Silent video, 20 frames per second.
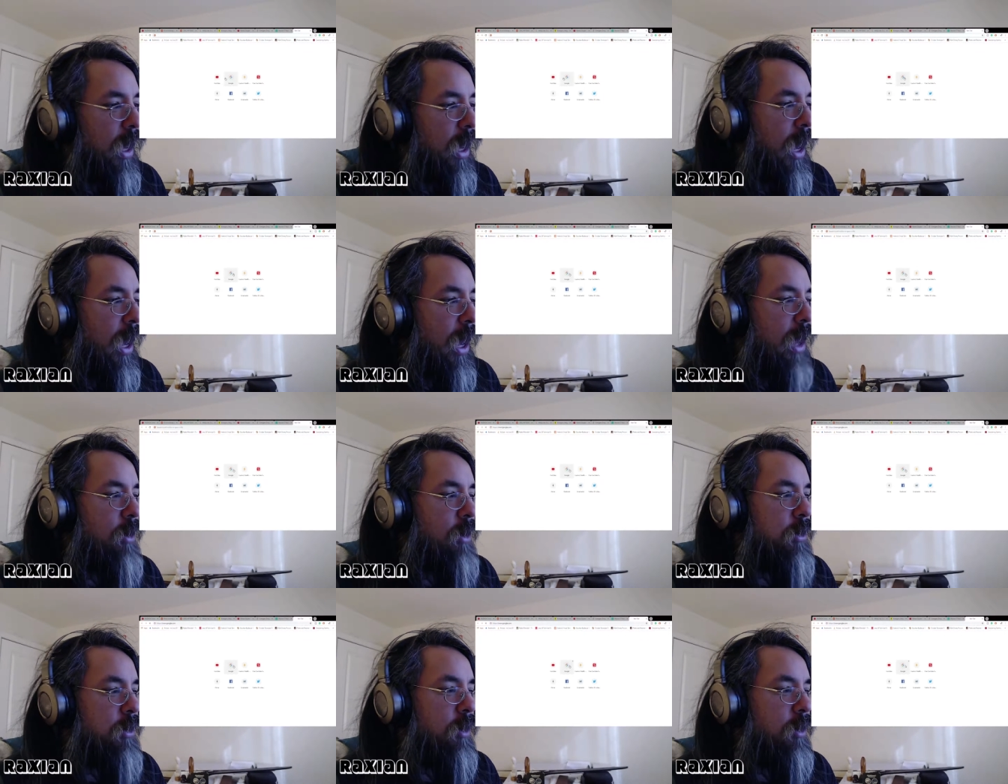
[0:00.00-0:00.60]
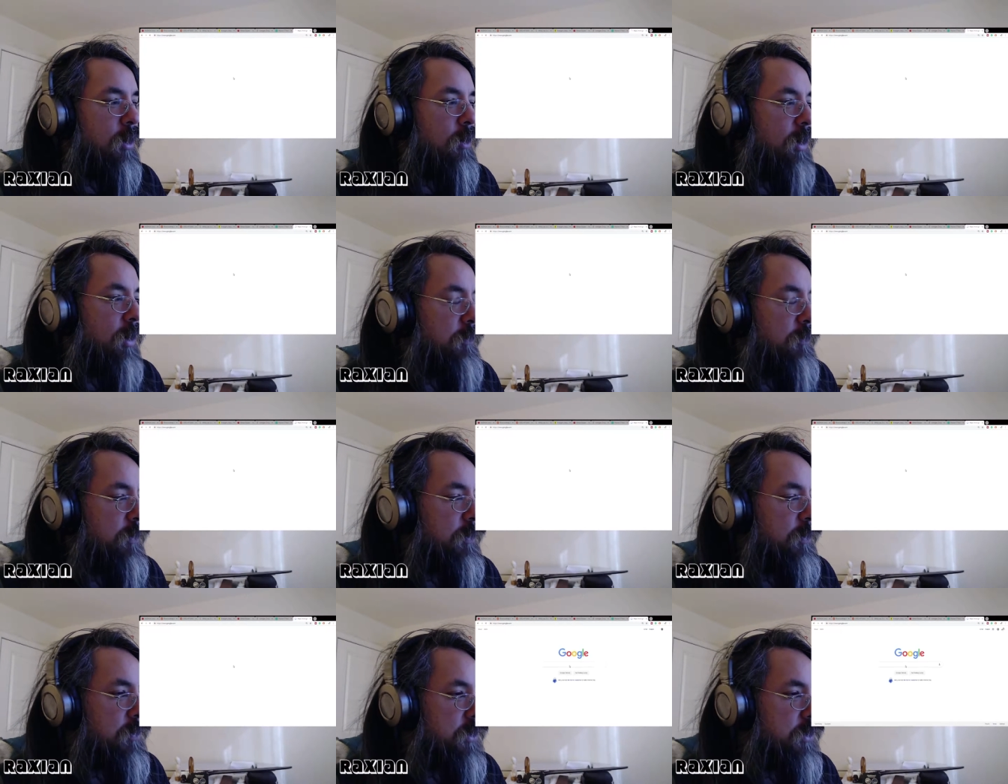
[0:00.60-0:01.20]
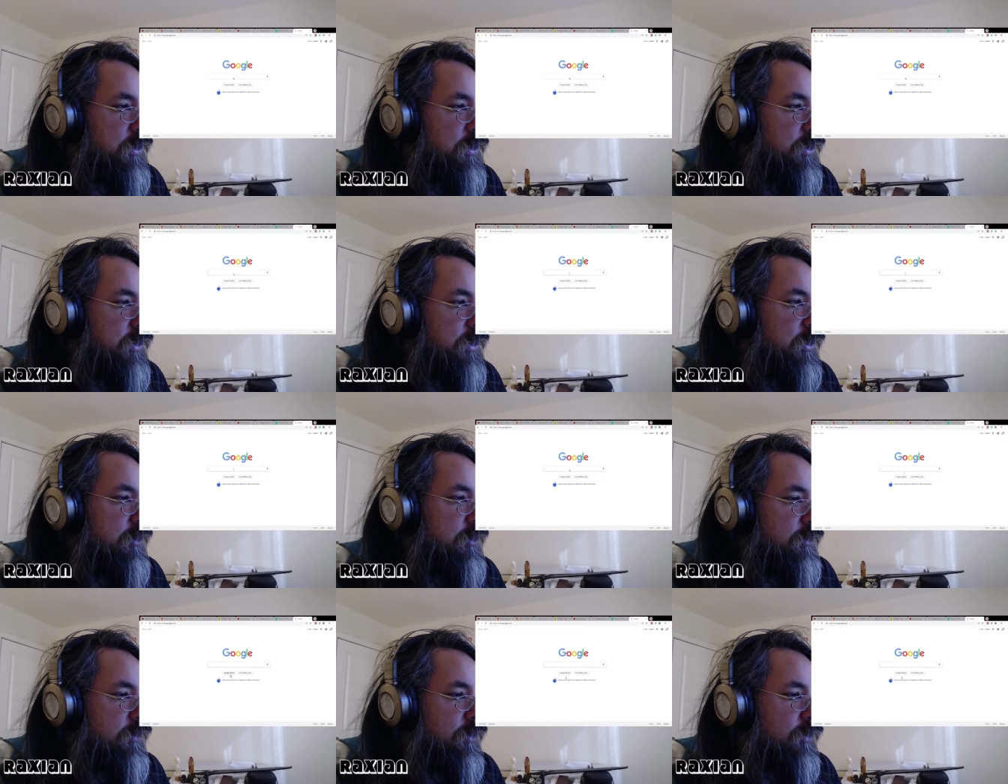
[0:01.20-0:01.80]
I don't know if it was
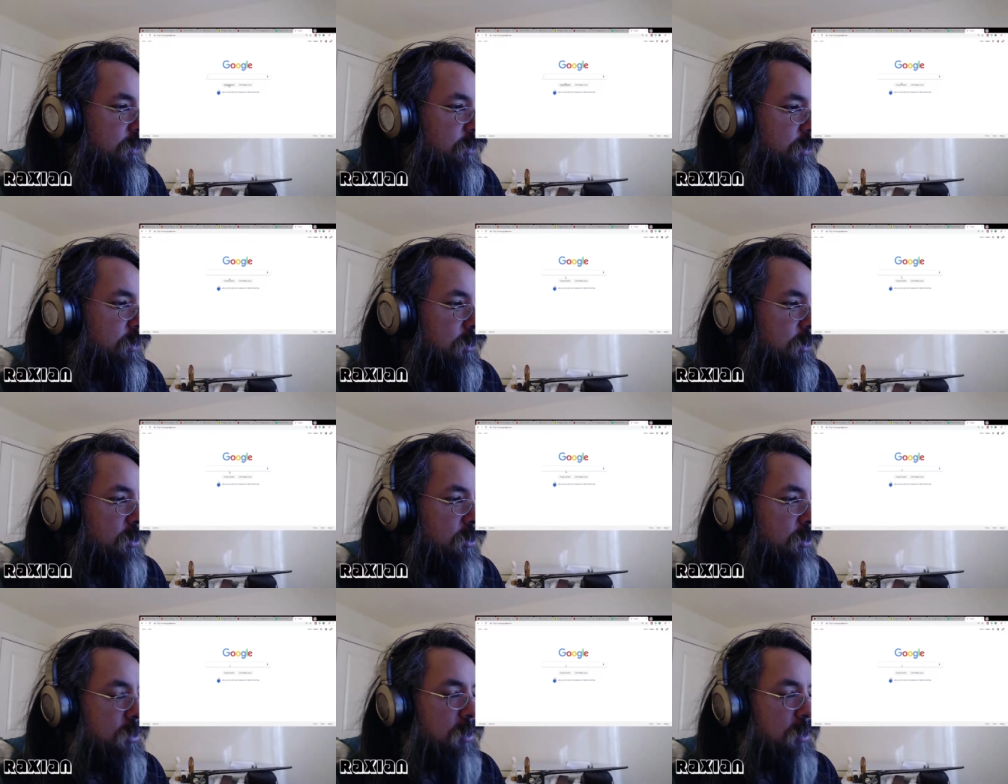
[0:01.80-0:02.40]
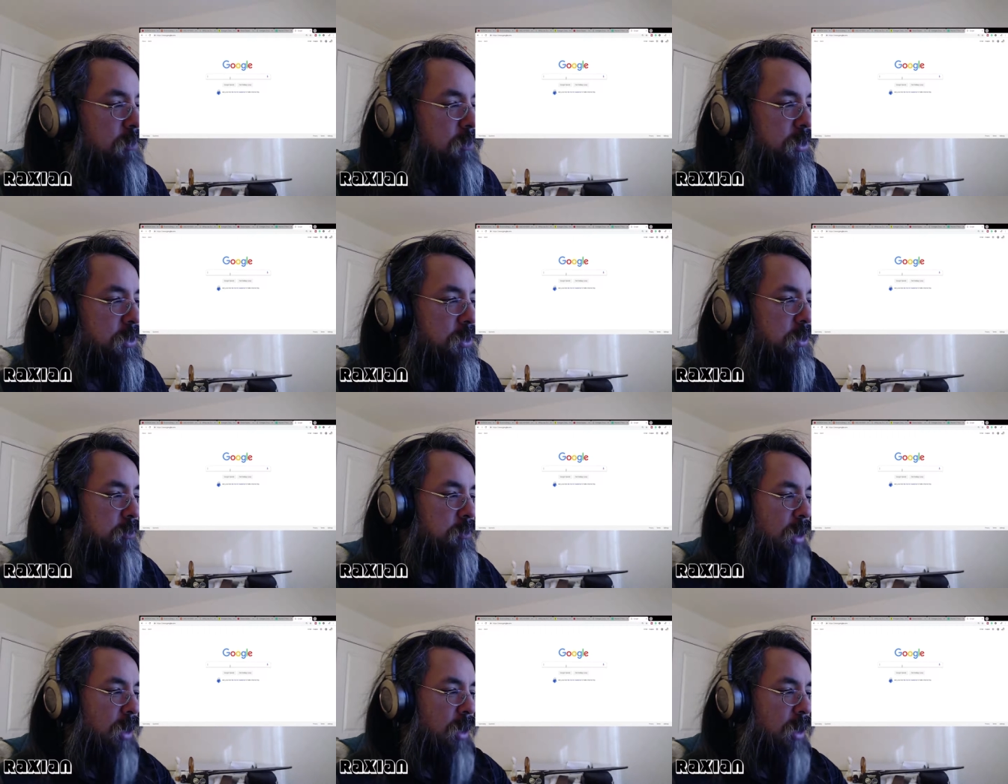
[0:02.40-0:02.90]
just, it was too